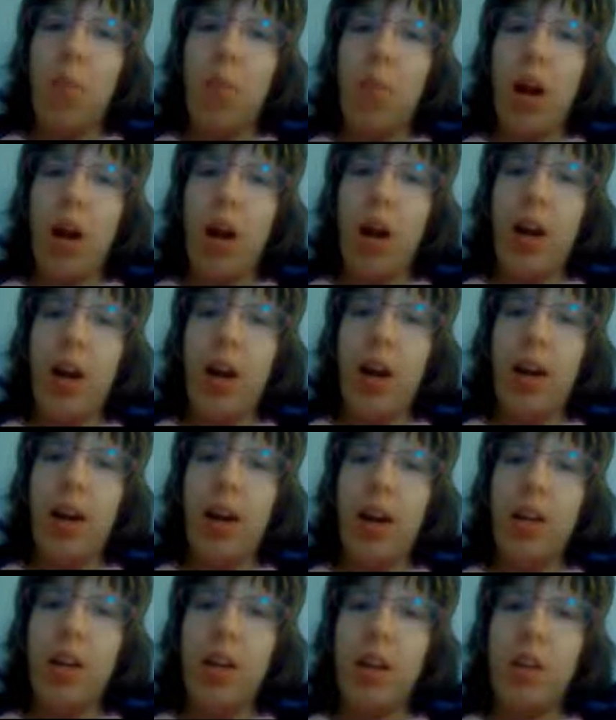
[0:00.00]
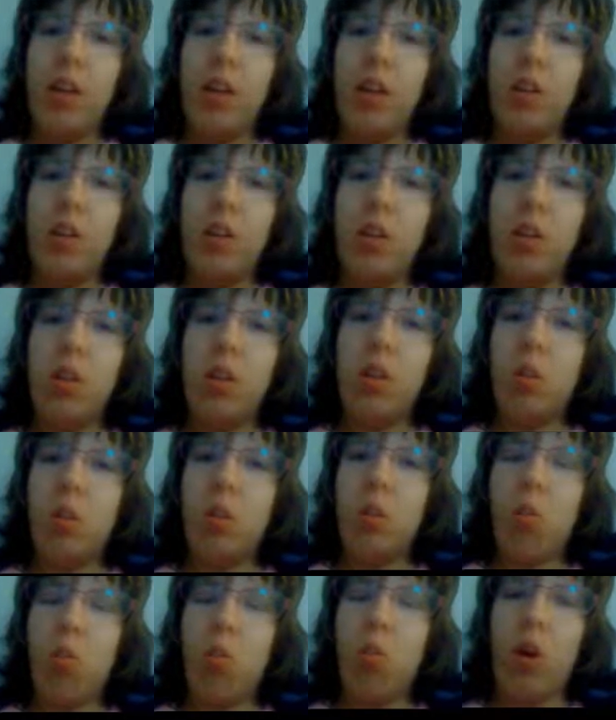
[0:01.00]
But I
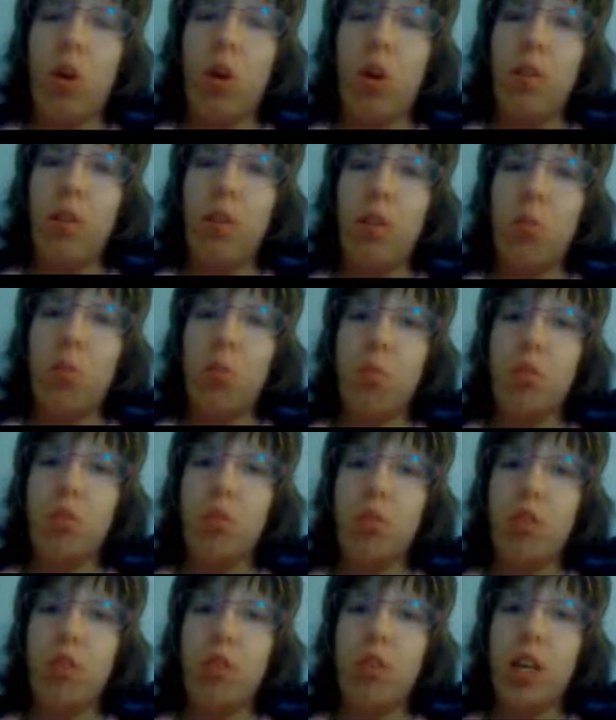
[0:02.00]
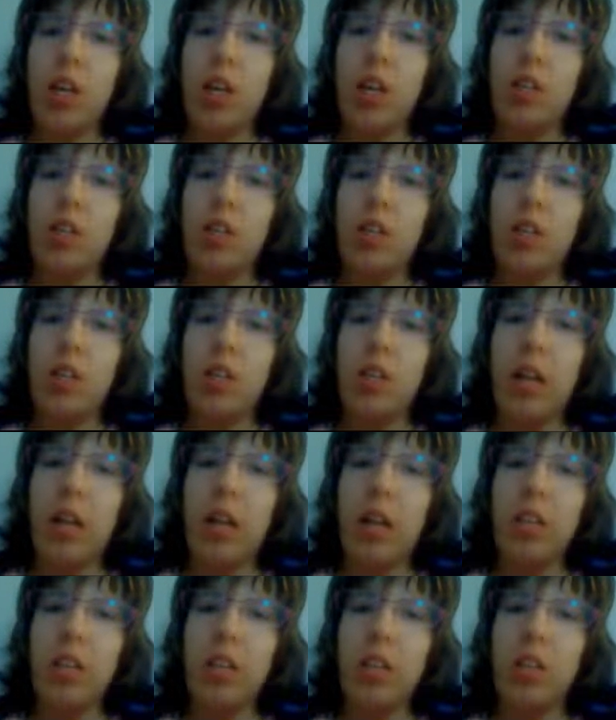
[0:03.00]
knew more than most of the kids in the
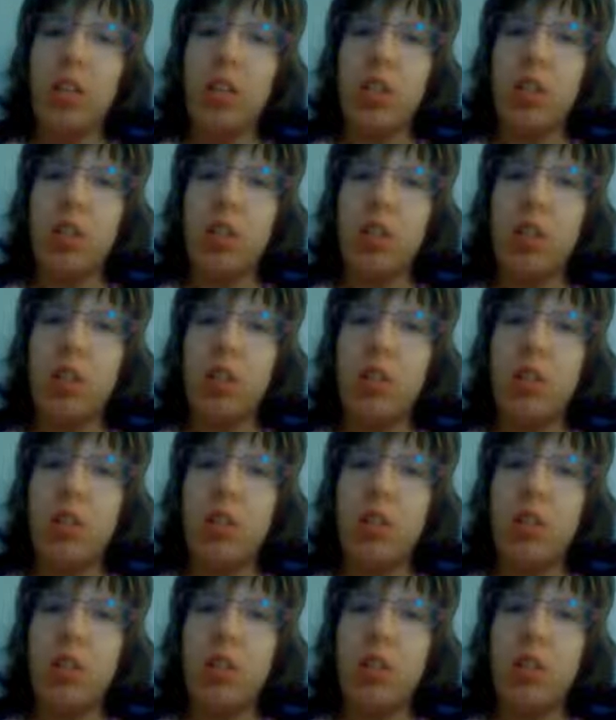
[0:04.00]
class did.